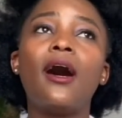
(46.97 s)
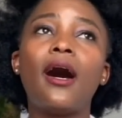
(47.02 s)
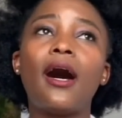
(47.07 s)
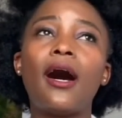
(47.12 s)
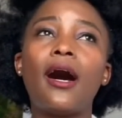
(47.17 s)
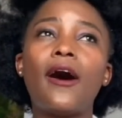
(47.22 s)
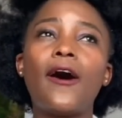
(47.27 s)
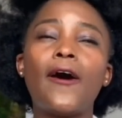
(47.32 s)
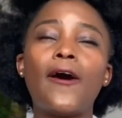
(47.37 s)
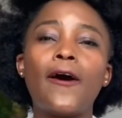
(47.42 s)

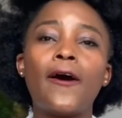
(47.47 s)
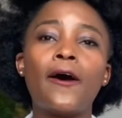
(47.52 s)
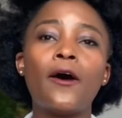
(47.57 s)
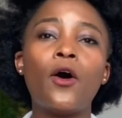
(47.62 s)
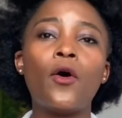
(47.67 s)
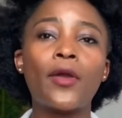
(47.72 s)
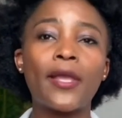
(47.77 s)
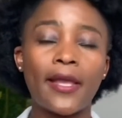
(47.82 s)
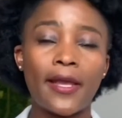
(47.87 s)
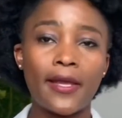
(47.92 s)
Uh,
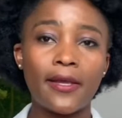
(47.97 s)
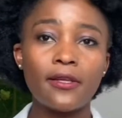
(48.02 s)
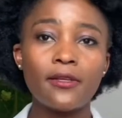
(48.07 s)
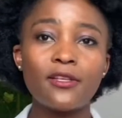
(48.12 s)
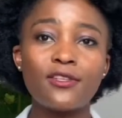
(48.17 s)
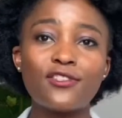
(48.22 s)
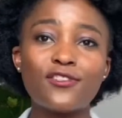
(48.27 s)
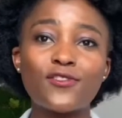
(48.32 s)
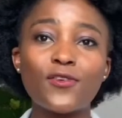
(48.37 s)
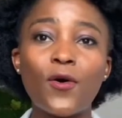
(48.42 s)
okay,
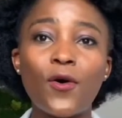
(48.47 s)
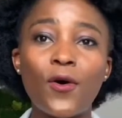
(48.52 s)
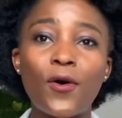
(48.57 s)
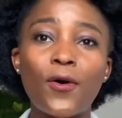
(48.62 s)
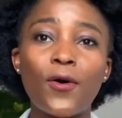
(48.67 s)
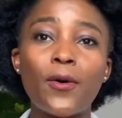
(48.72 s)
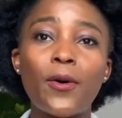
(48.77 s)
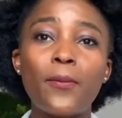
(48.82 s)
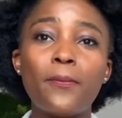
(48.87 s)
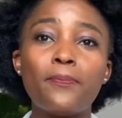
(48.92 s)

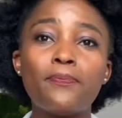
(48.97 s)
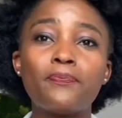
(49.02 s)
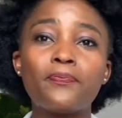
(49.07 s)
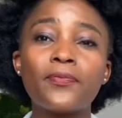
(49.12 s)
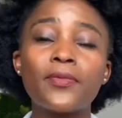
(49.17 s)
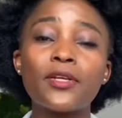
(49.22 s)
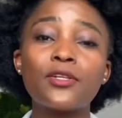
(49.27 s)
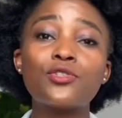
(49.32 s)
so um,